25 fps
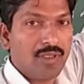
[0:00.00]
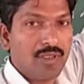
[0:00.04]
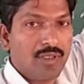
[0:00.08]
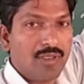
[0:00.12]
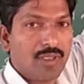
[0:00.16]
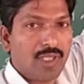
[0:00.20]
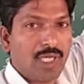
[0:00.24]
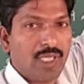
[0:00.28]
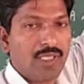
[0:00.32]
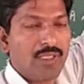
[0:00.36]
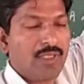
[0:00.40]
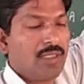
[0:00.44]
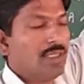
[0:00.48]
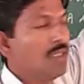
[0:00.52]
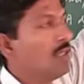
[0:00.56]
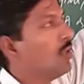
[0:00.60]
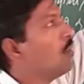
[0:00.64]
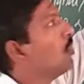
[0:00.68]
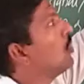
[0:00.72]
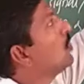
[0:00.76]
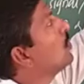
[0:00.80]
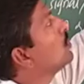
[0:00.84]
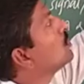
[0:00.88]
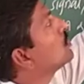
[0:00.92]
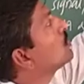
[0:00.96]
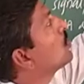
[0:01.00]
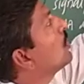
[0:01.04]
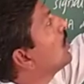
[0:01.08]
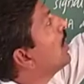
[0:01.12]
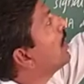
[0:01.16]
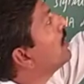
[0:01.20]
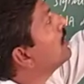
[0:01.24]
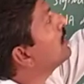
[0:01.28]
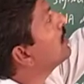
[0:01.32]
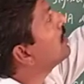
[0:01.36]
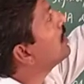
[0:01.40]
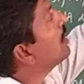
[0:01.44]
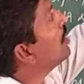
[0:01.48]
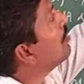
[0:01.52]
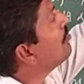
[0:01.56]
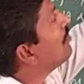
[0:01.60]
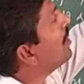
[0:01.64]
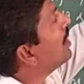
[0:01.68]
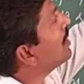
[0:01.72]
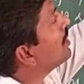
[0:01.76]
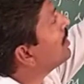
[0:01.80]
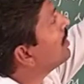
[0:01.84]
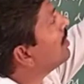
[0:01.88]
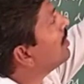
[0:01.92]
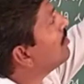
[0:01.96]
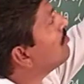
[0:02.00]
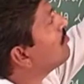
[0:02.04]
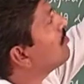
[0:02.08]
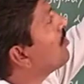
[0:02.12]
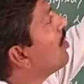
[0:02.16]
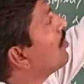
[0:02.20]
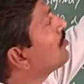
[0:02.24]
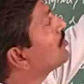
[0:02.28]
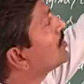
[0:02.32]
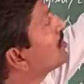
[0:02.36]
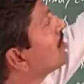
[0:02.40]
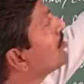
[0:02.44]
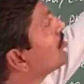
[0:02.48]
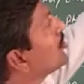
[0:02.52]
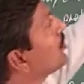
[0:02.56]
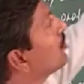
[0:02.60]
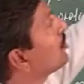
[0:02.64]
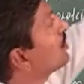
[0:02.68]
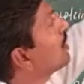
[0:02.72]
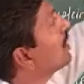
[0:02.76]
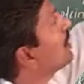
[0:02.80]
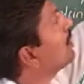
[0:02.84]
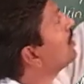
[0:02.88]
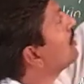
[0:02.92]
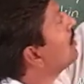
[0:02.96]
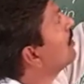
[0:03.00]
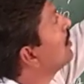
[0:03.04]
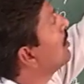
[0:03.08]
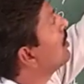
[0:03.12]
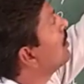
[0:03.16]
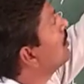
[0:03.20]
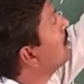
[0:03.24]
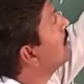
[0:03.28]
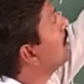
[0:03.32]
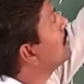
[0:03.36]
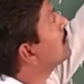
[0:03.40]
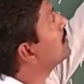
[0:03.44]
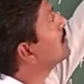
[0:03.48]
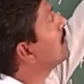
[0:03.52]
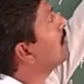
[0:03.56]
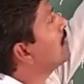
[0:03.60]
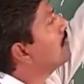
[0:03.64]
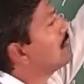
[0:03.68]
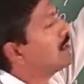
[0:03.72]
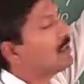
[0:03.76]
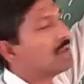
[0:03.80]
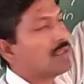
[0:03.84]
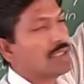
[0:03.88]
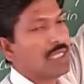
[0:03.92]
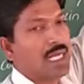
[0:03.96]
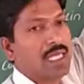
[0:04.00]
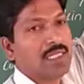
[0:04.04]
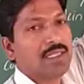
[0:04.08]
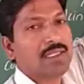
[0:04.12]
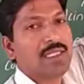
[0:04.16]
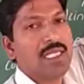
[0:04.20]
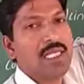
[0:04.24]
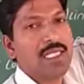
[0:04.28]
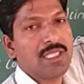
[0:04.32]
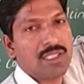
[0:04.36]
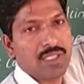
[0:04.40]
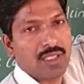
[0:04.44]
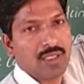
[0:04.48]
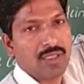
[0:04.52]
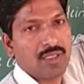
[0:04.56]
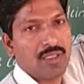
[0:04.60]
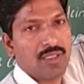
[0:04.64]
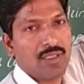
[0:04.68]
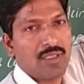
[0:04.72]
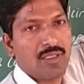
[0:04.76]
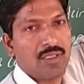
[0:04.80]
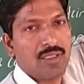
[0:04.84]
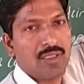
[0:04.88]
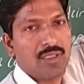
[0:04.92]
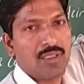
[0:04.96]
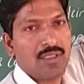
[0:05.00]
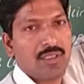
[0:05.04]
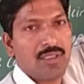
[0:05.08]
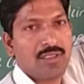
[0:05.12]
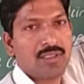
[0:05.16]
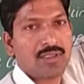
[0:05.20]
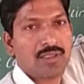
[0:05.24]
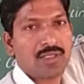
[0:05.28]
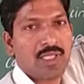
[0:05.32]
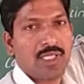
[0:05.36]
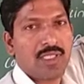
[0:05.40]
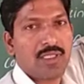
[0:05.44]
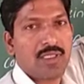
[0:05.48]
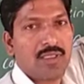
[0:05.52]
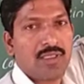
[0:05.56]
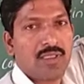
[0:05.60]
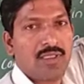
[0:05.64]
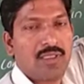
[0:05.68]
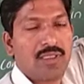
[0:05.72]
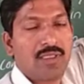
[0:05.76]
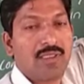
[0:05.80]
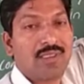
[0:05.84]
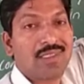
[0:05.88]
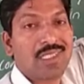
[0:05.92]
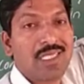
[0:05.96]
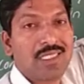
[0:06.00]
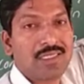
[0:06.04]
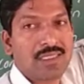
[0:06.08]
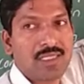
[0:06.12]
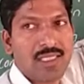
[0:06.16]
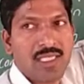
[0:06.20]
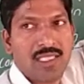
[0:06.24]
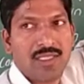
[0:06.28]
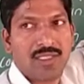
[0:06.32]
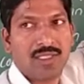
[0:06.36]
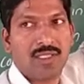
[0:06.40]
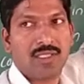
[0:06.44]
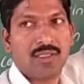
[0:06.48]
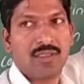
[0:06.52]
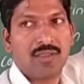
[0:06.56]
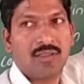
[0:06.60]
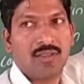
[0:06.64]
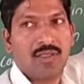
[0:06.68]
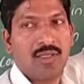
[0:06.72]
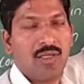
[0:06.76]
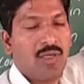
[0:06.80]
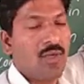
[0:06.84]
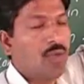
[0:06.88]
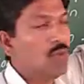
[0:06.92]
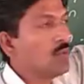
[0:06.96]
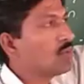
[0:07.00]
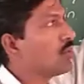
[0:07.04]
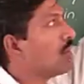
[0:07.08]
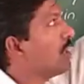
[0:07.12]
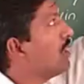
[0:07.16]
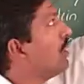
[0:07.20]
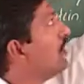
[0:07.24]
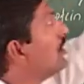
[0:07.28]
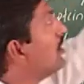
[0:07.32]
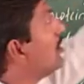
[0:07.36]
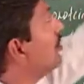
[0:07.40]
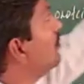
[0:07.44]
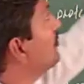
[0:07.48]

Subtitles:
right. So, and mRNA forms the protein, that is called translation, is it right, translation. So, here